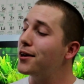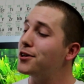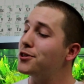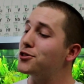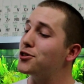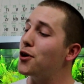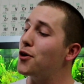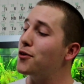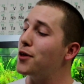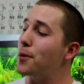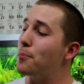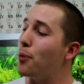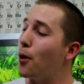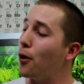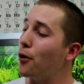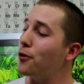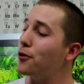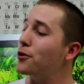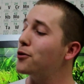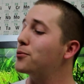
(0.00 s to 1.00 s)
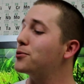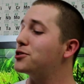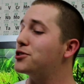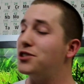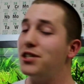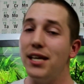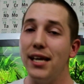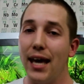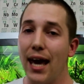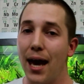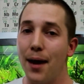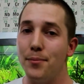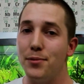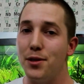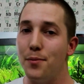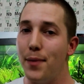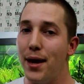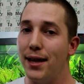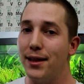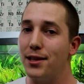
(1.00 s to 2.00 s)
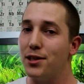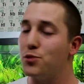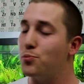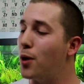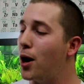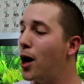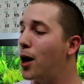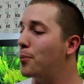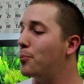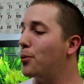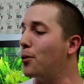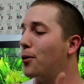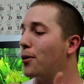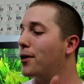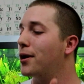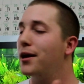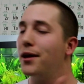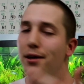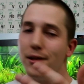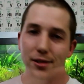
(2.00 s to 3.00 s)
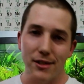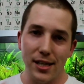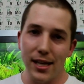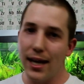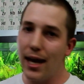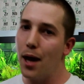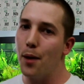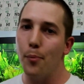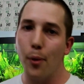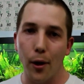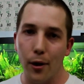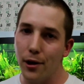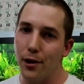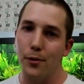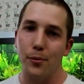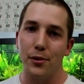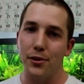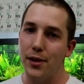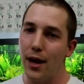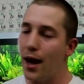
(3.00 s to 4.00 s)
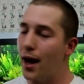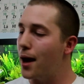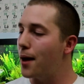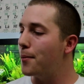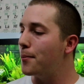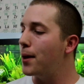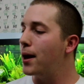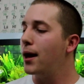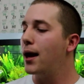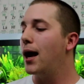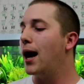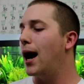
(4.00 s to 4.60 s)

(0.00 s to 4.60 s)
So they partnered with Seachem to make this pump, or Seachem partnered with them,